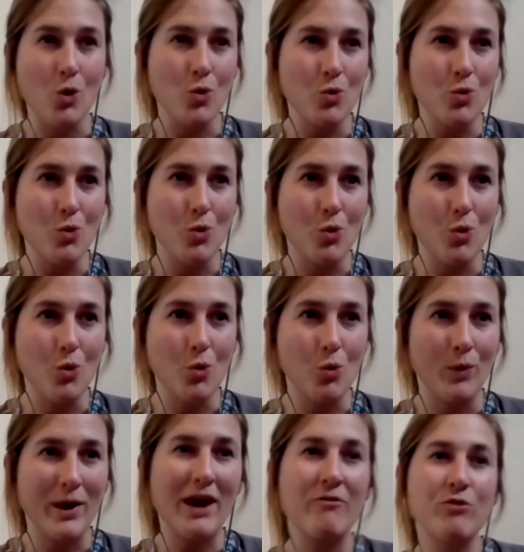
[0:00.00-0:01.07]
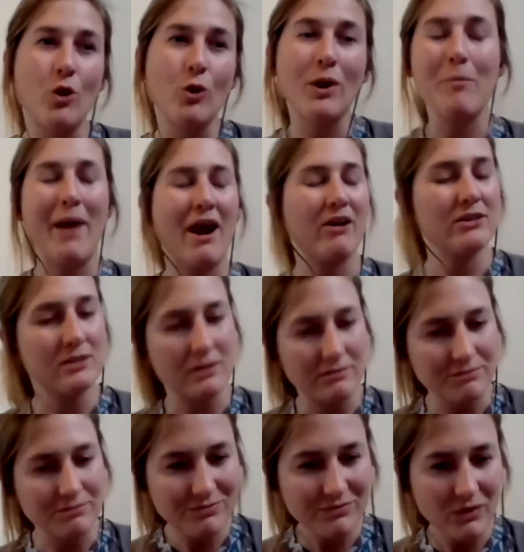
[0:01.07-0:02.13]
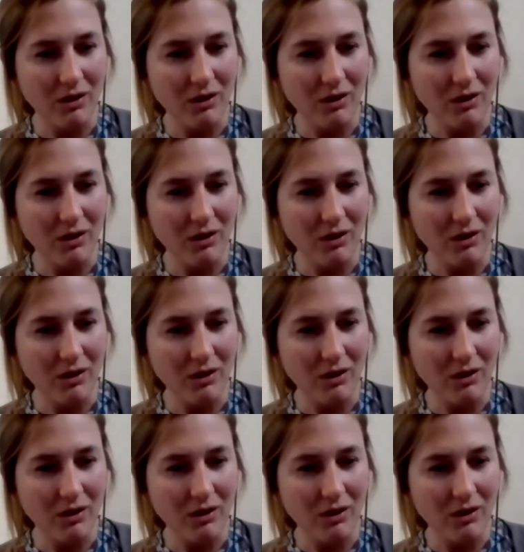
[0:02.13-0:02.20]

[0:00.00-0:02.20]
know, we have no comparisons,